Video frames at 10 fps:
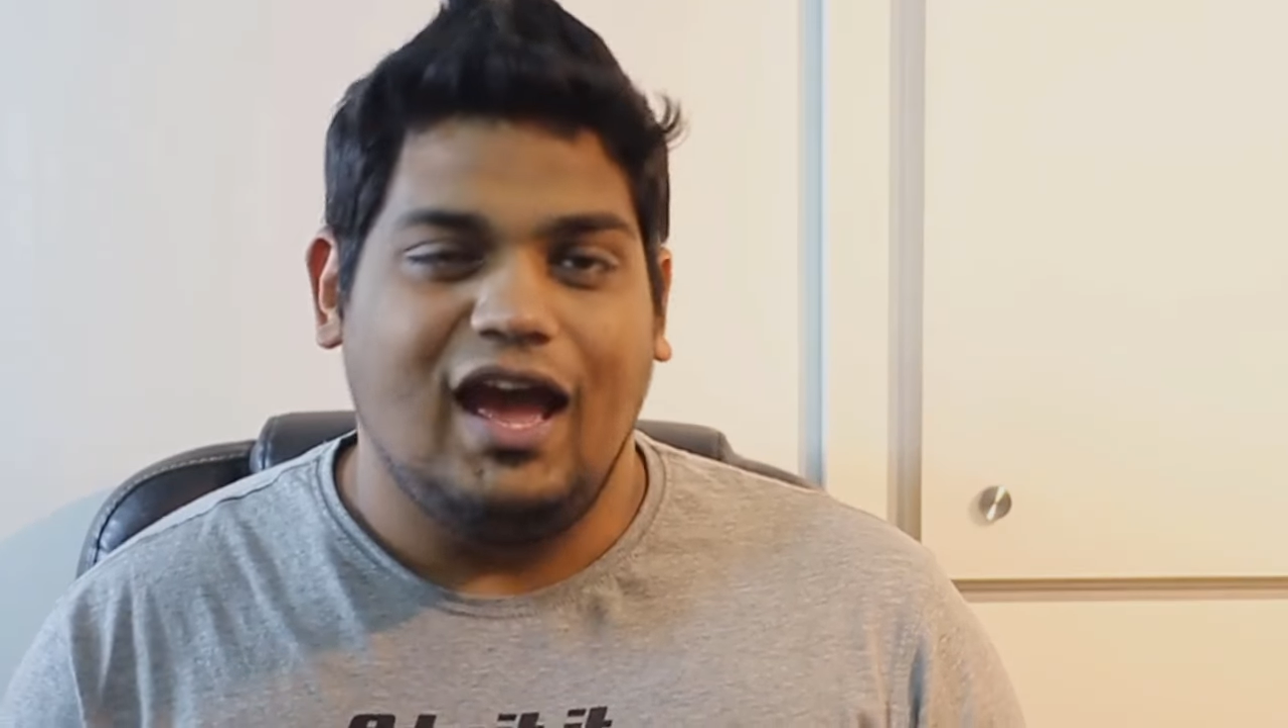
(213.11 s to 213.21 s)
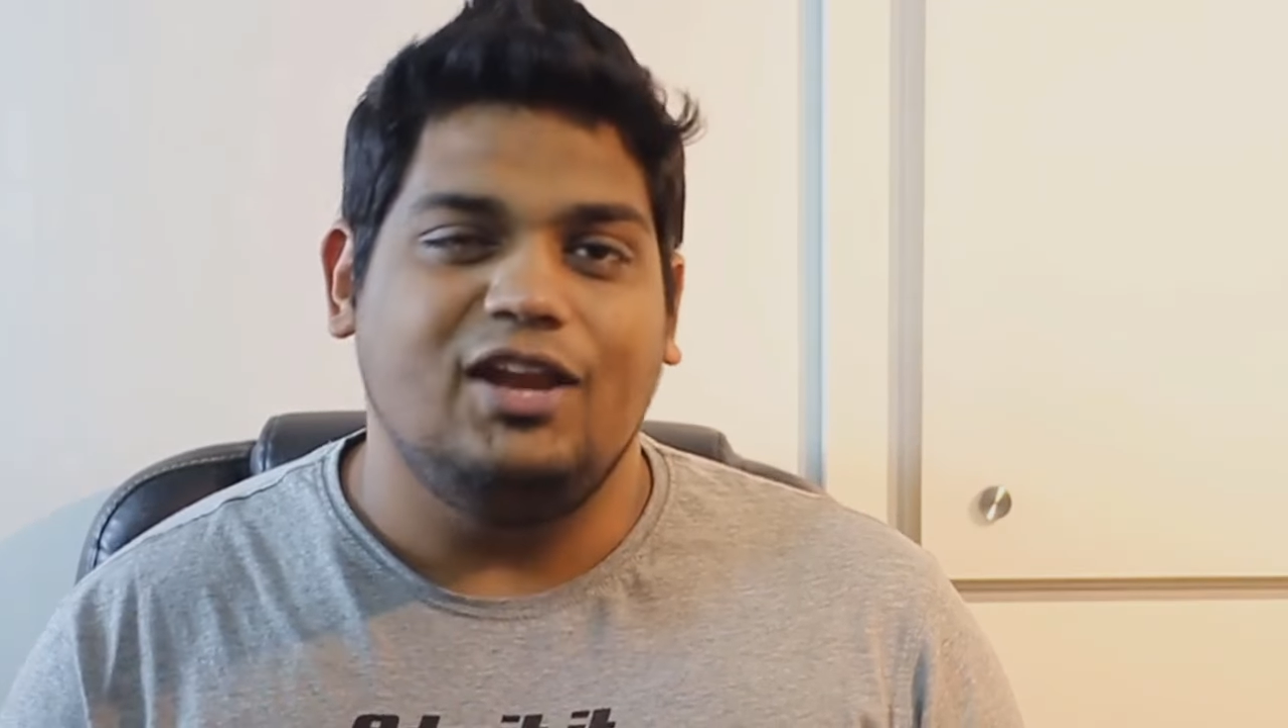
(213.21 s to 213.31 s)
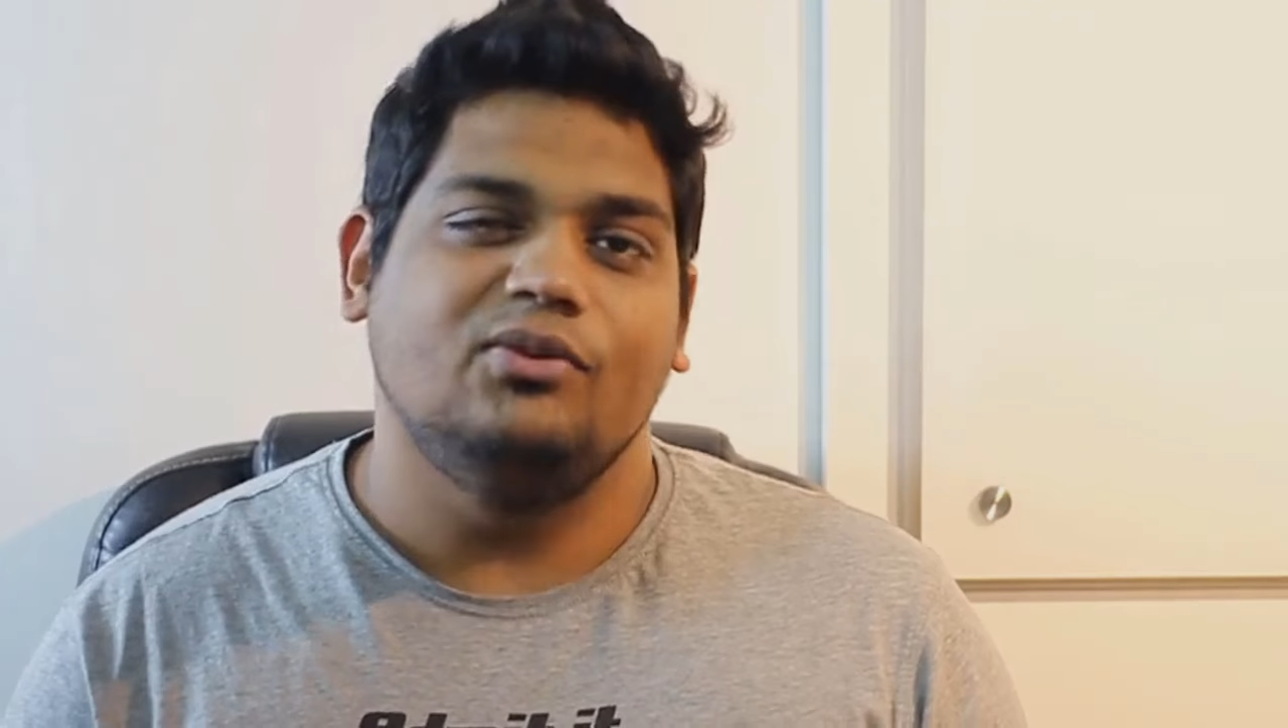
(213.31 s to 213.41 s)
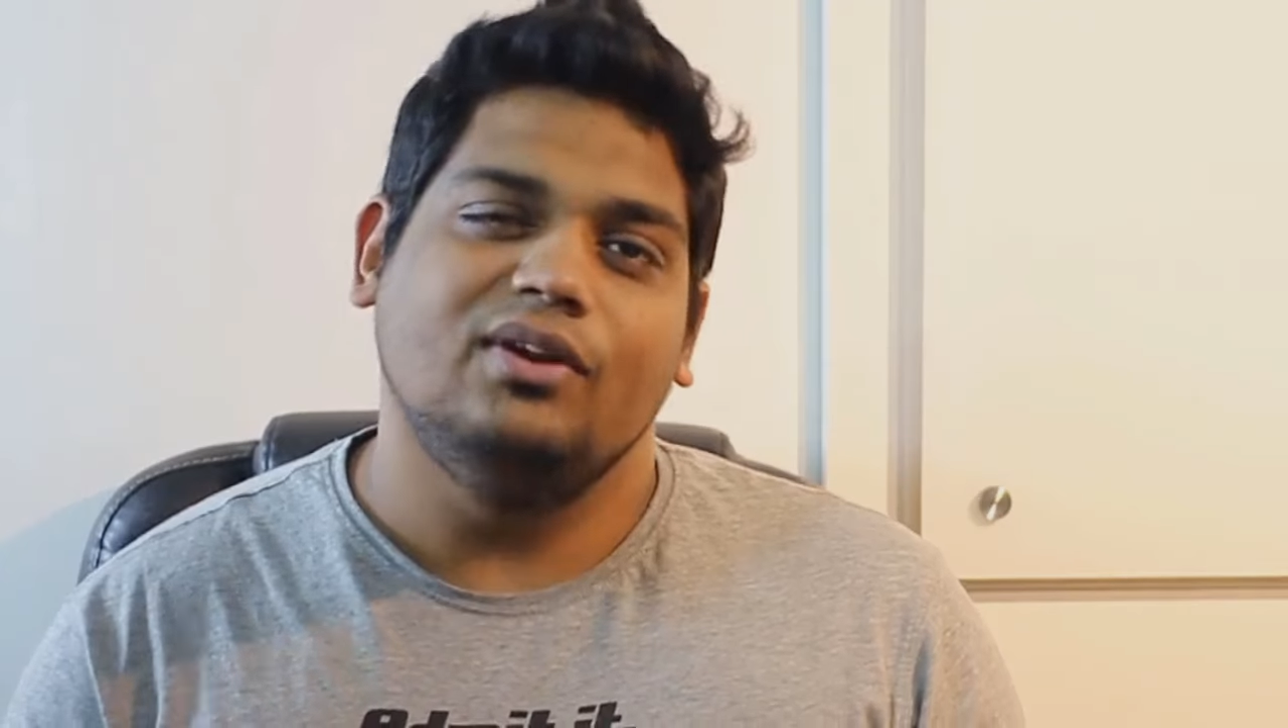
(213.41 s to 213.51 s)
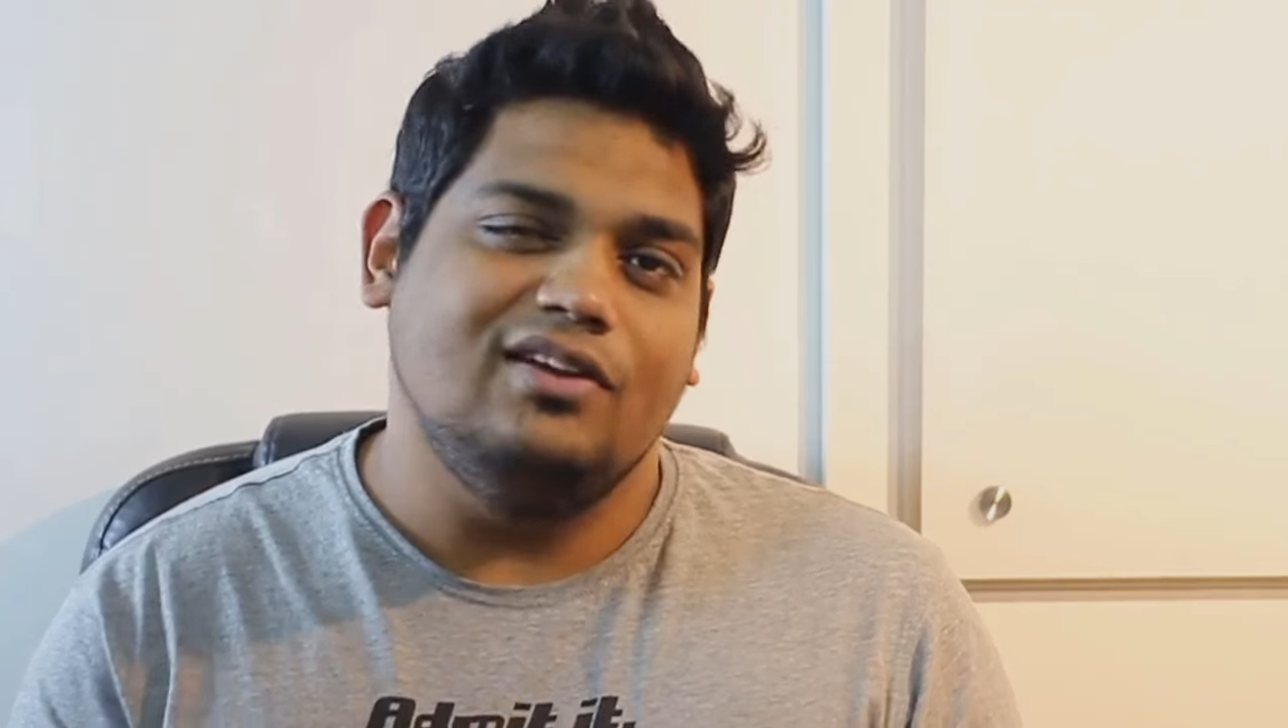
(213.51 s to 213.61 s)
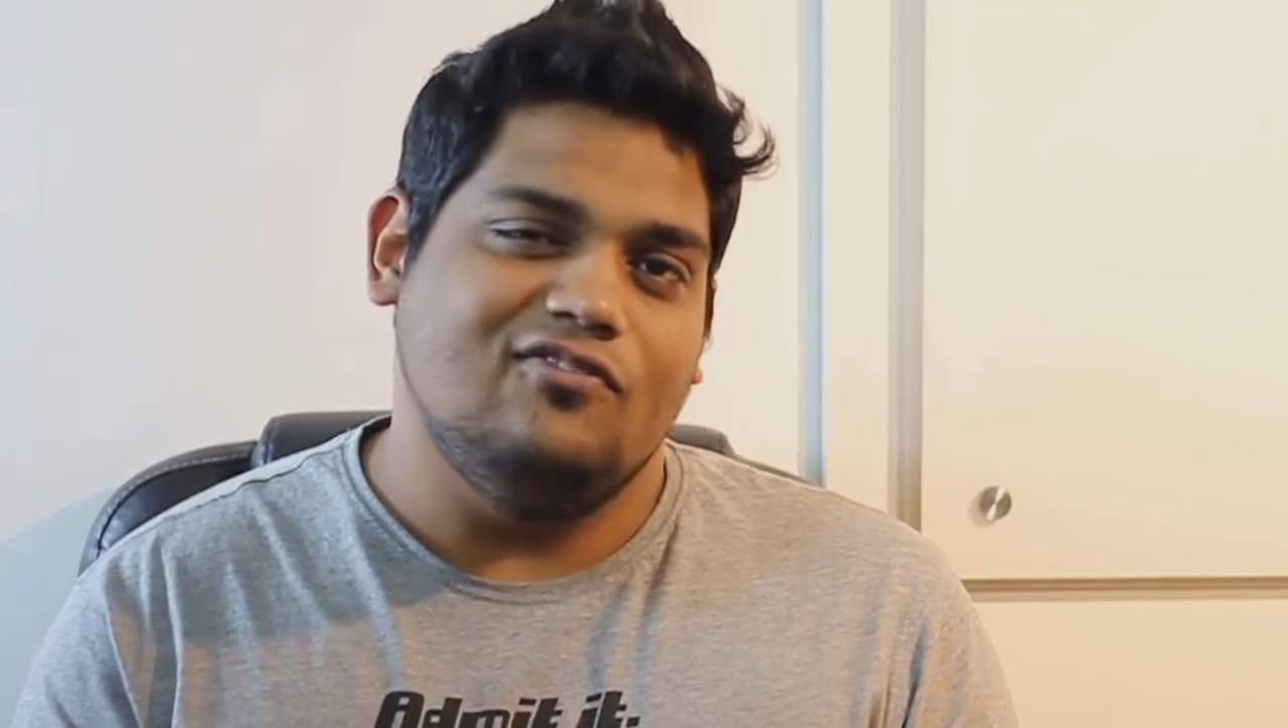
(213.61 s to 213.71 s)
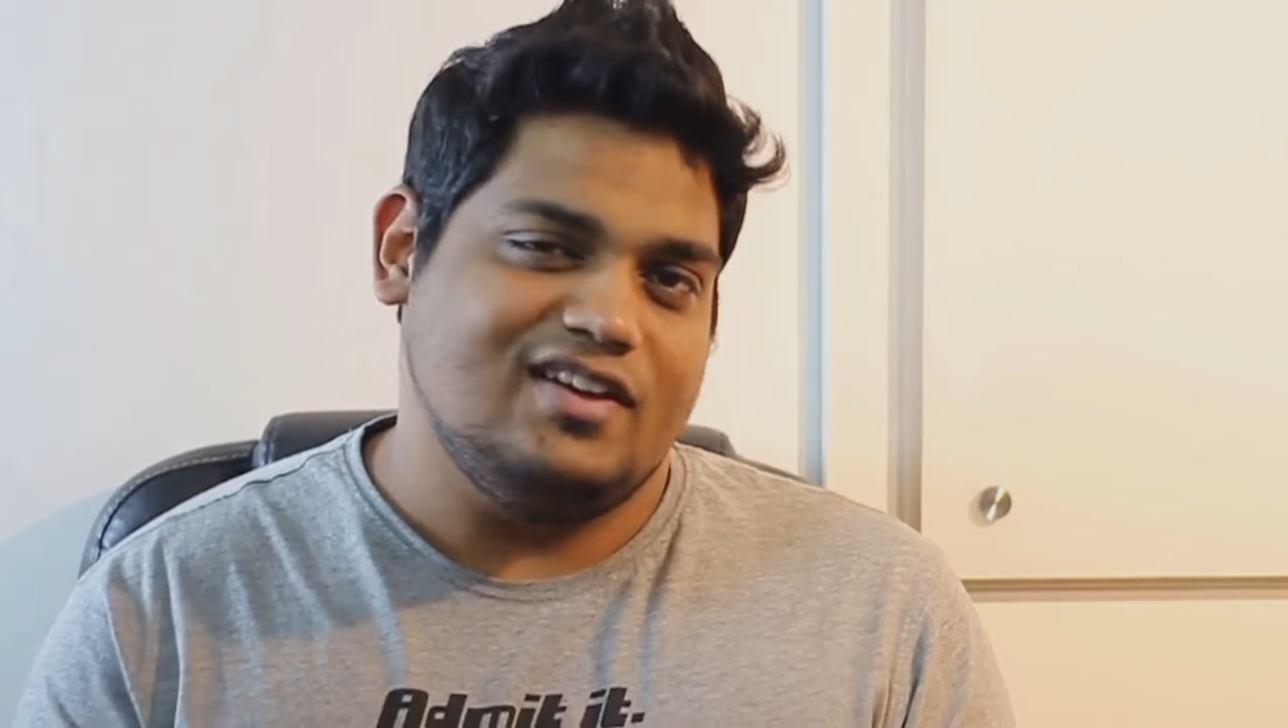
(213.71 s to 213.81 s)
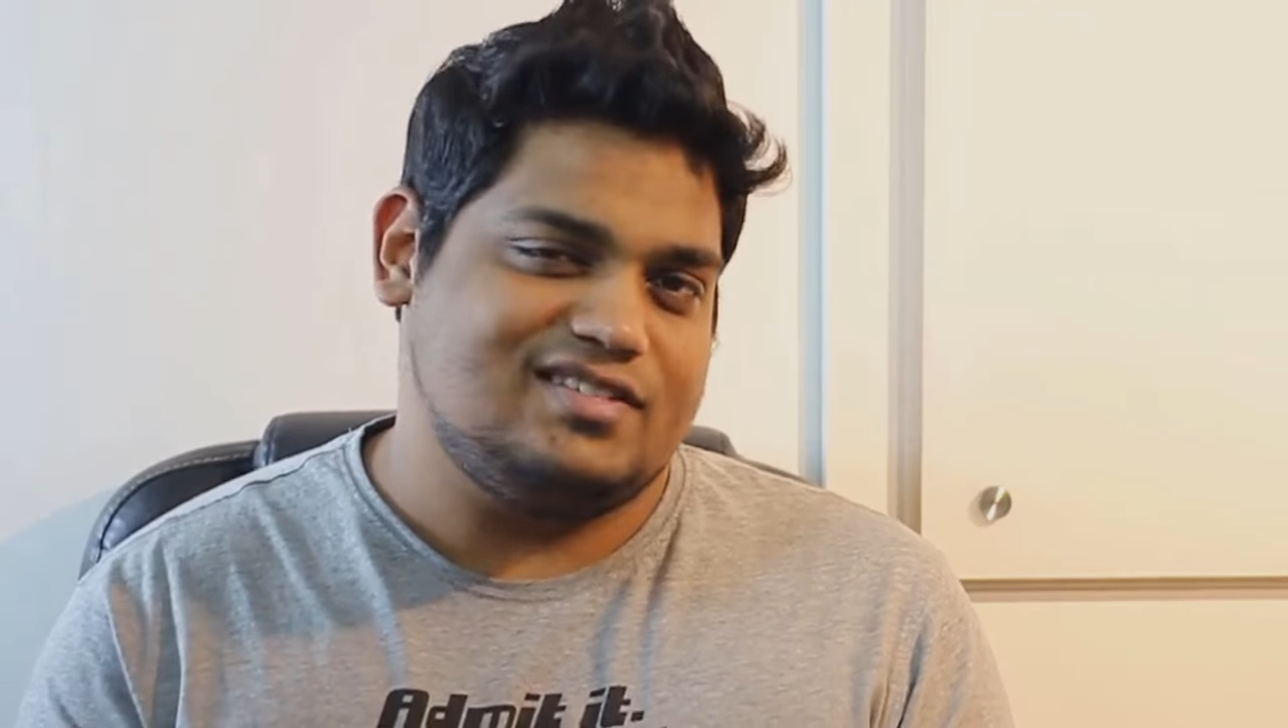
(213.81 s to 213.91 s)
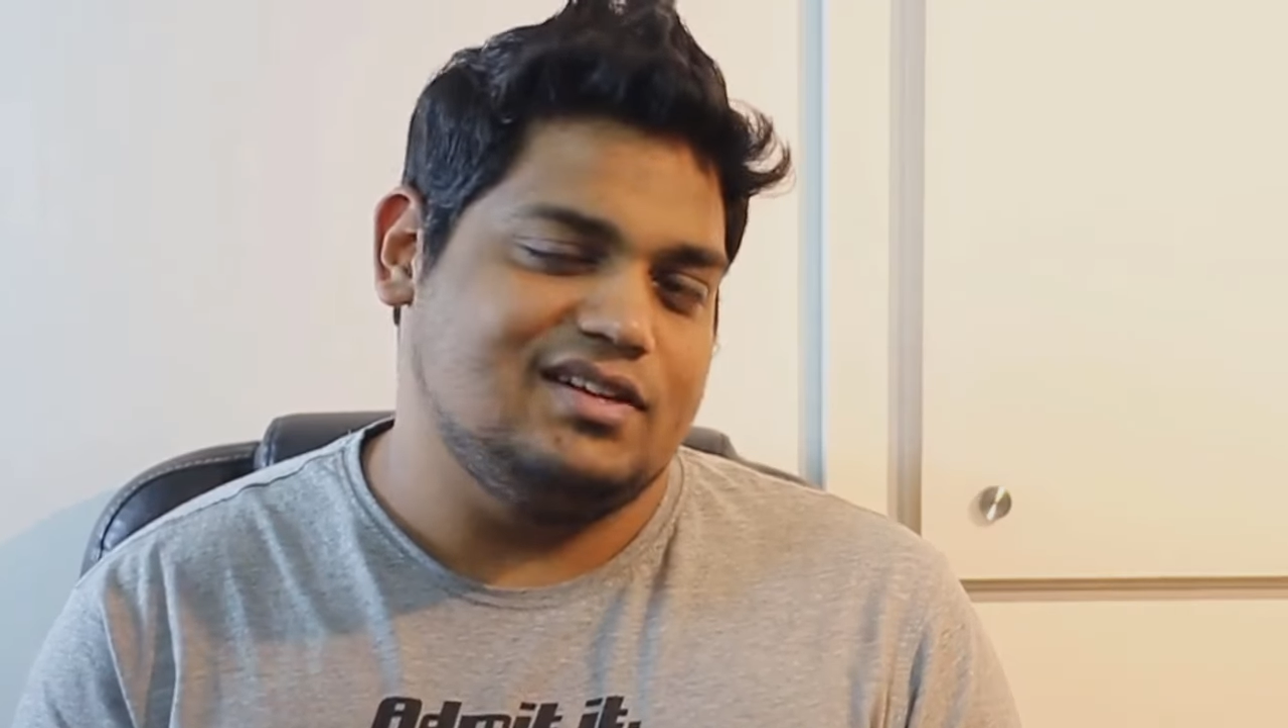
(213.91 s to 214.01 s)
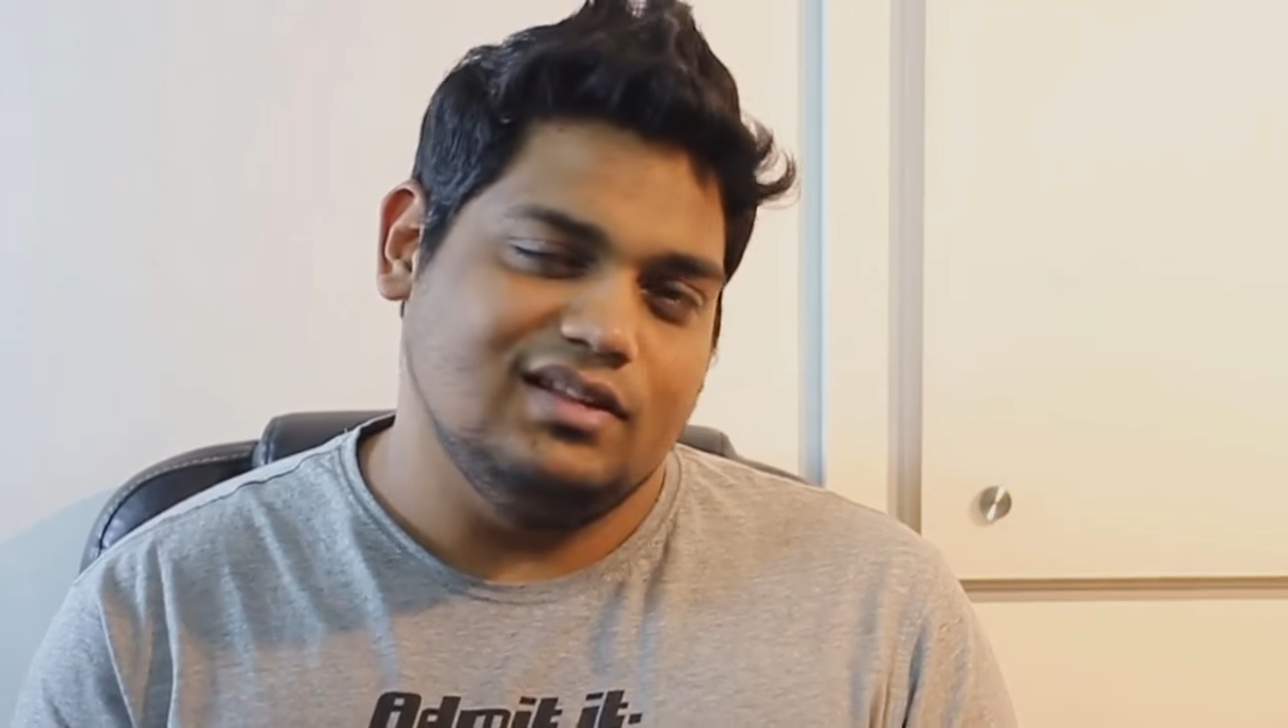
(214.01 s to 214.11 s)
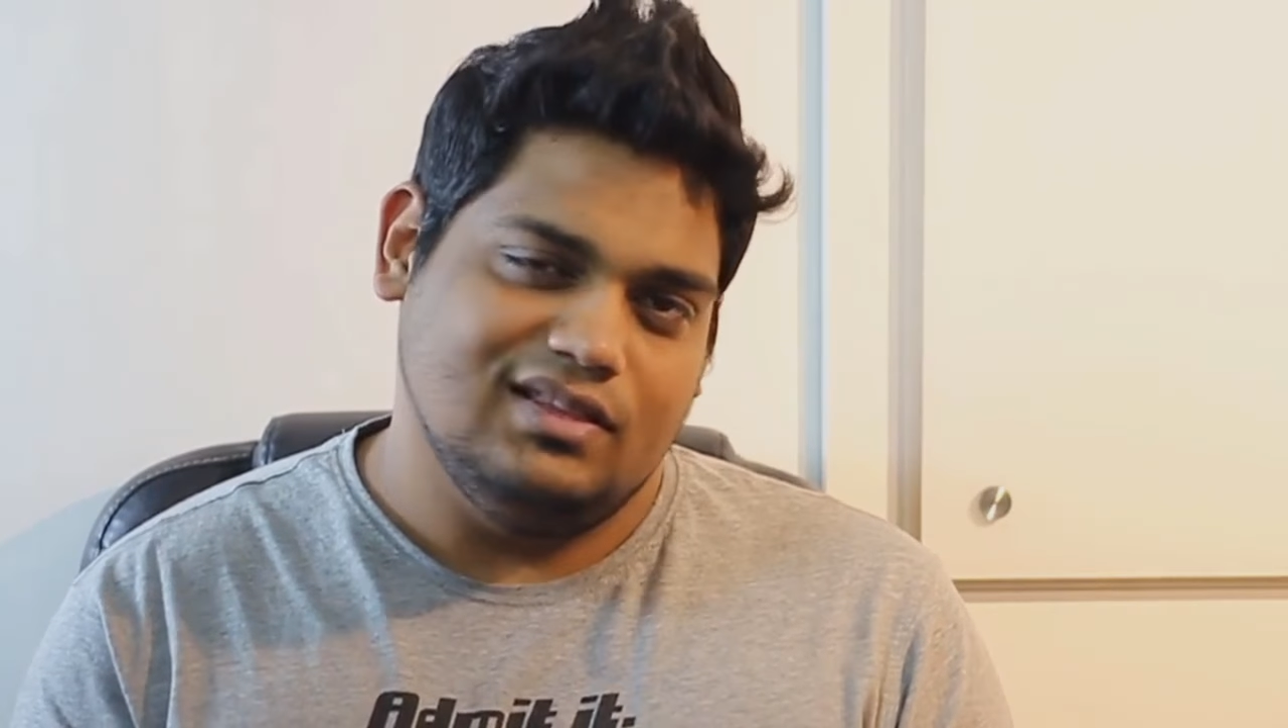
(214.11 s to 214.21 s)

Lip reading: and you're invested